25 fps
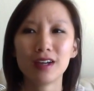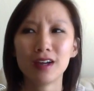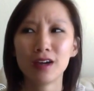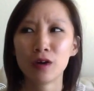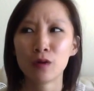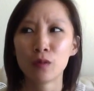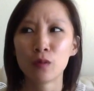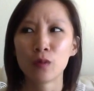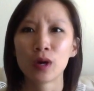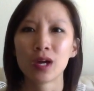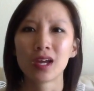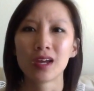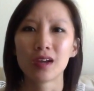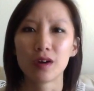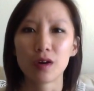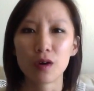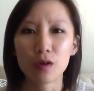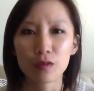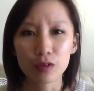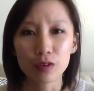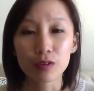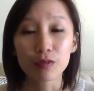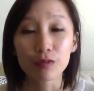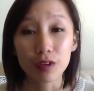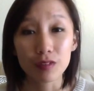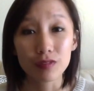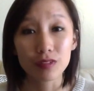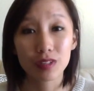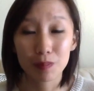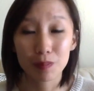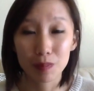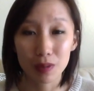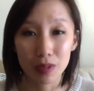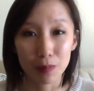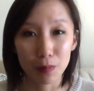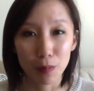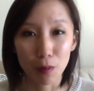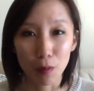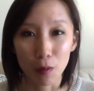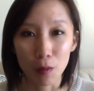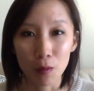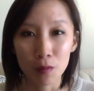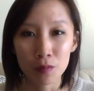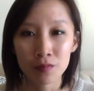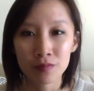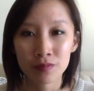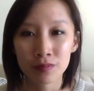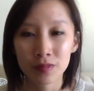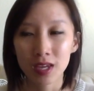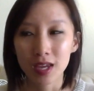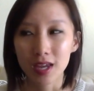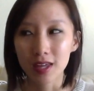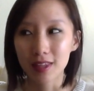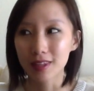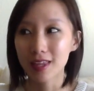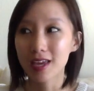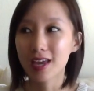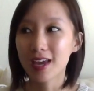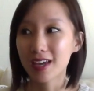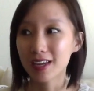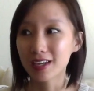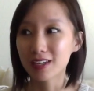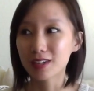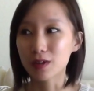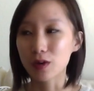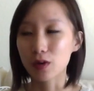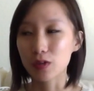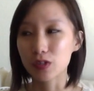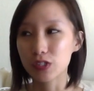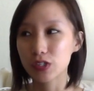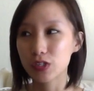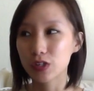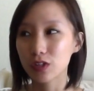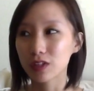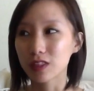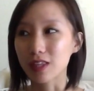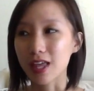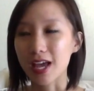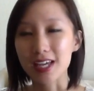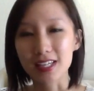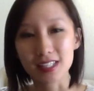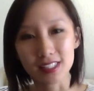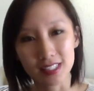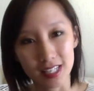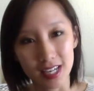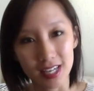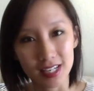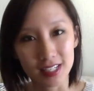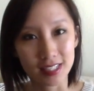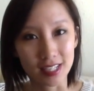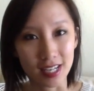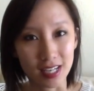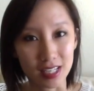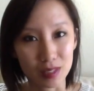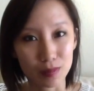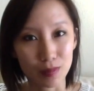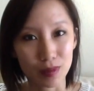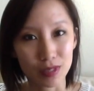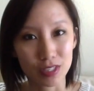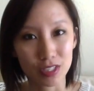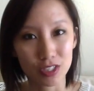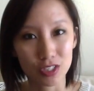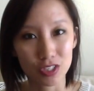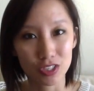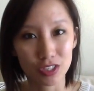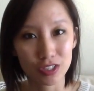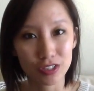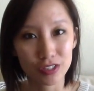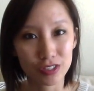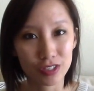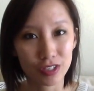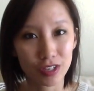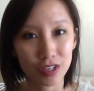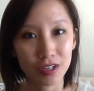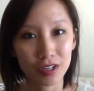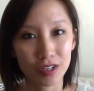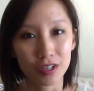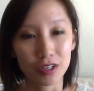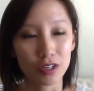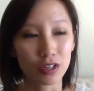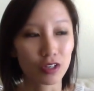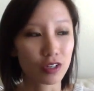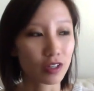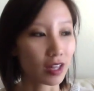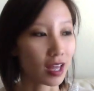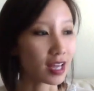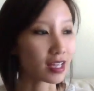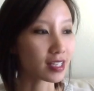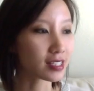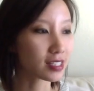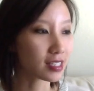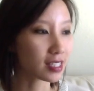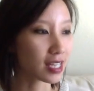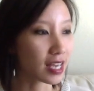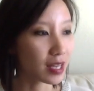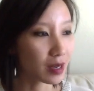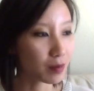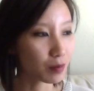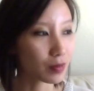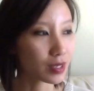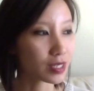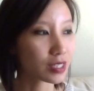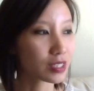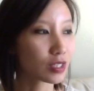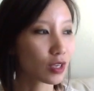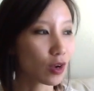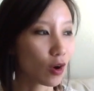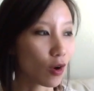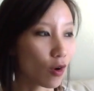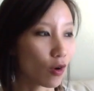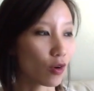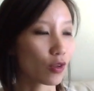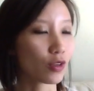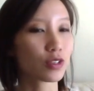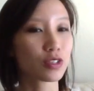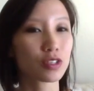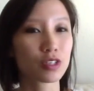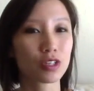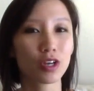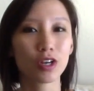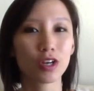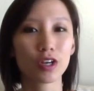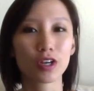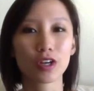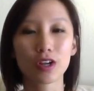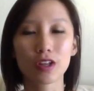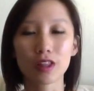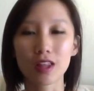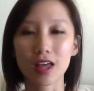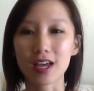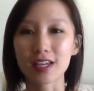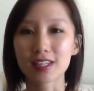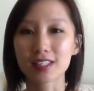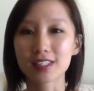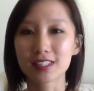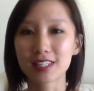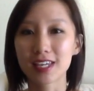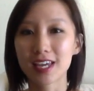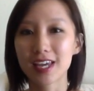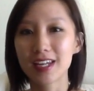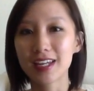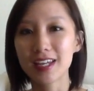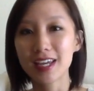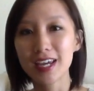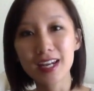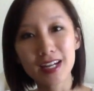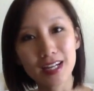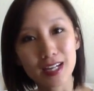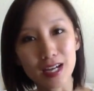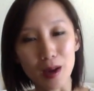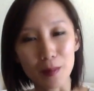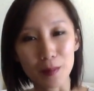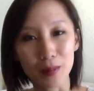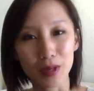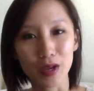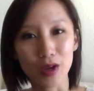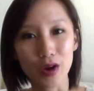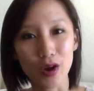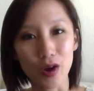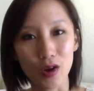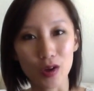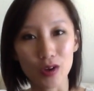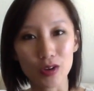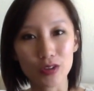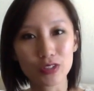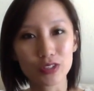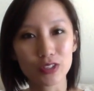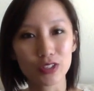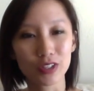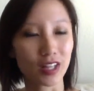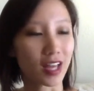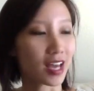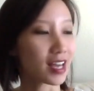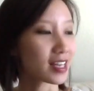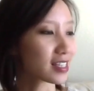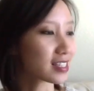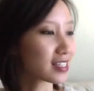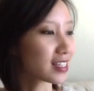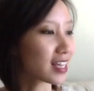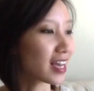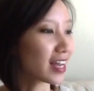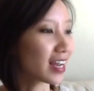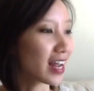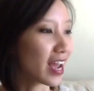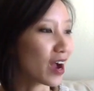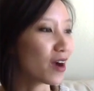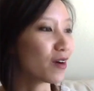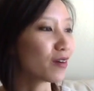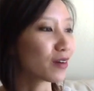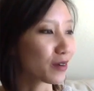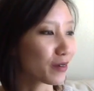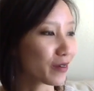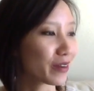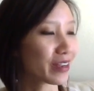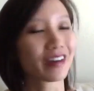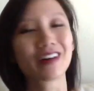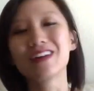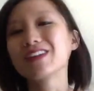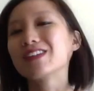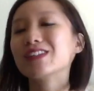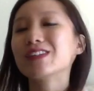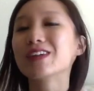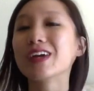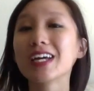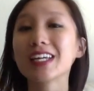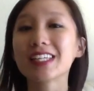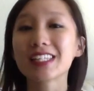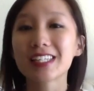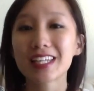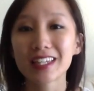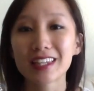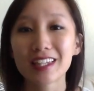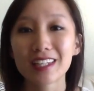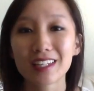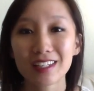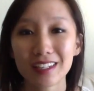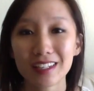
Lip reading: what, over 50 people. And then go to your last 10 text messages, your last 10 missed calls, your last 10 incoming calls, your last 10 outgoing calls. You guys get